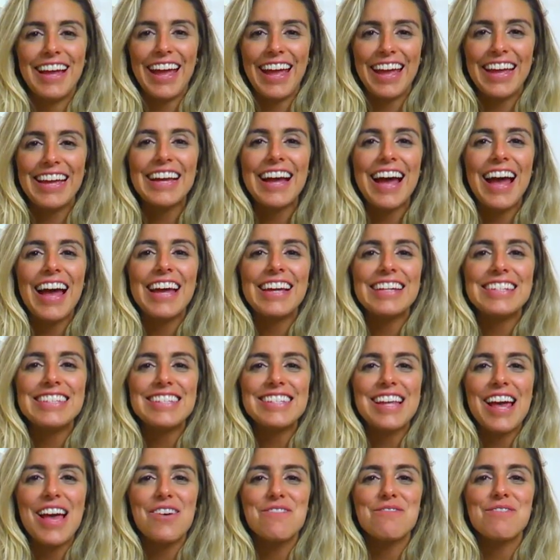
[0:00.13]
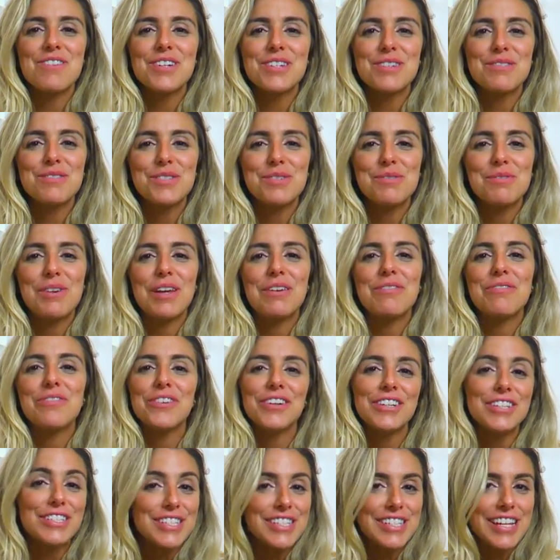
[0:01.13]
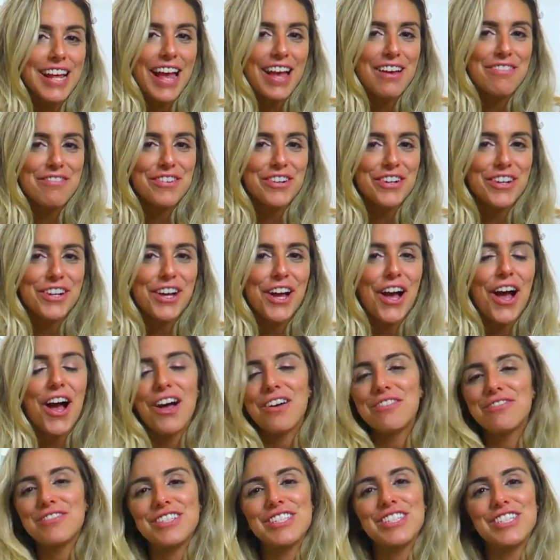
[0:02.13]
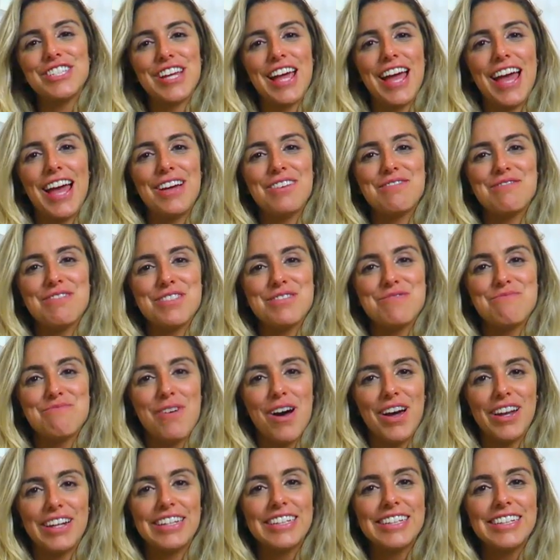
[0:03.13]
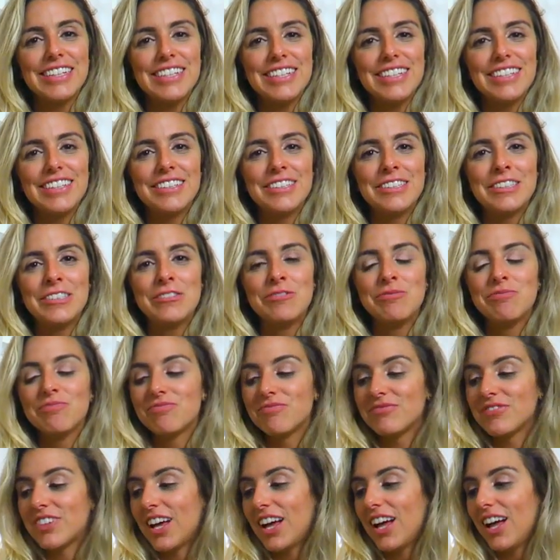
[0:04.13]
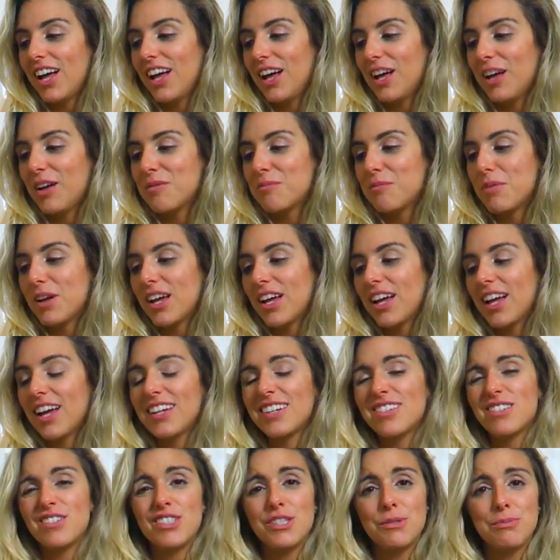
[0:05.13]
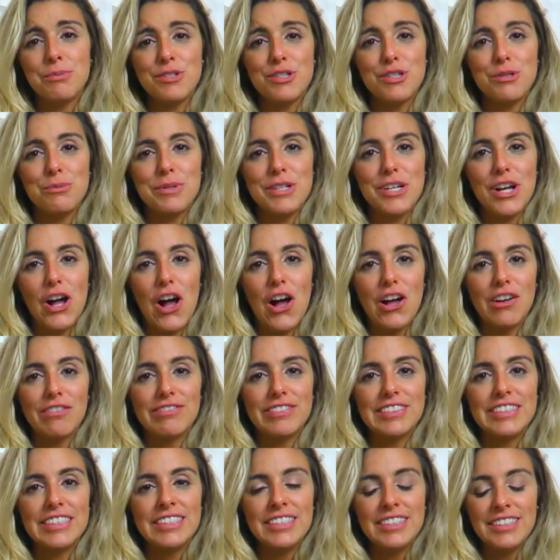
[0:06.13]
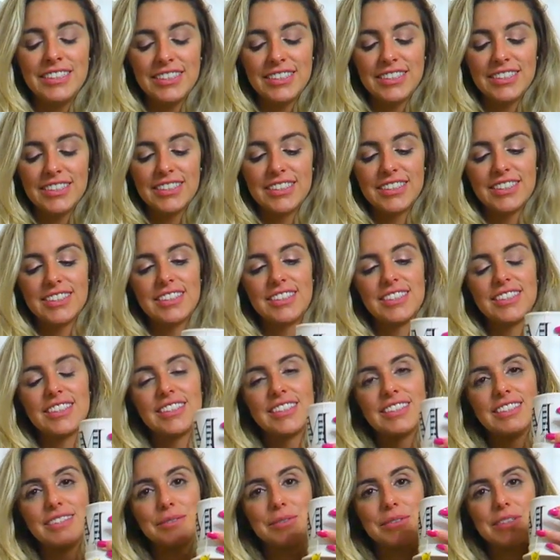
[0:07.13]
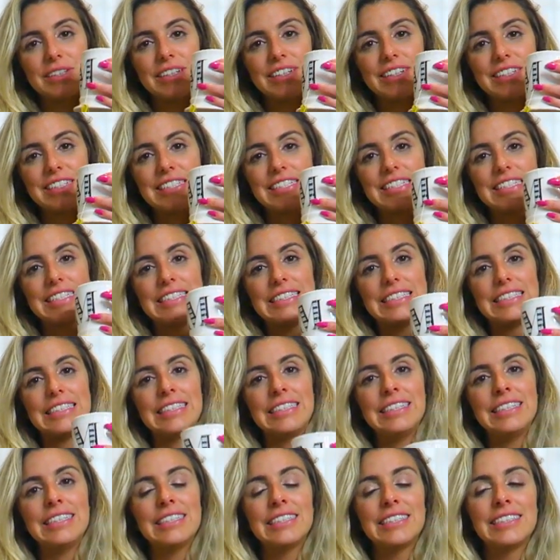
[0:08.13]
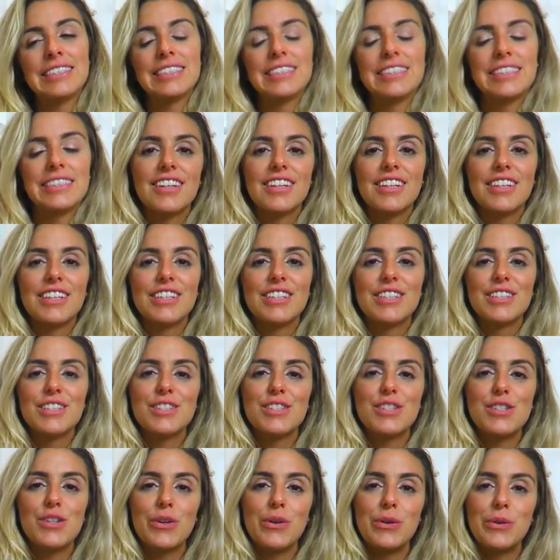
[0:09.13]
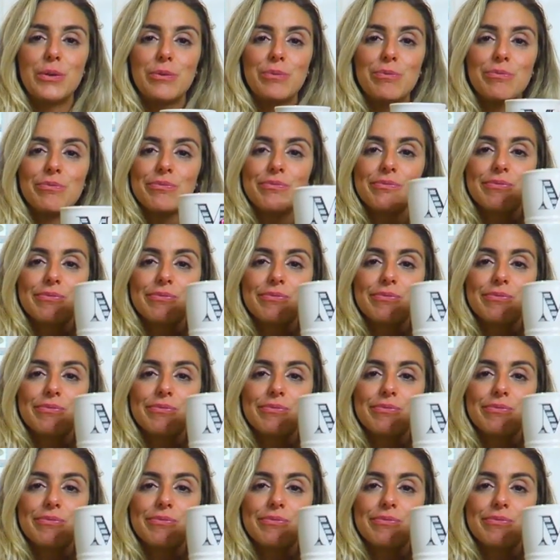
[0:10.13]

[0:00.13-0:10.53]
Hey guys, and welcome to my first ever coffee chat with Monika. I know it's supposed to be coffee. I got tea. So,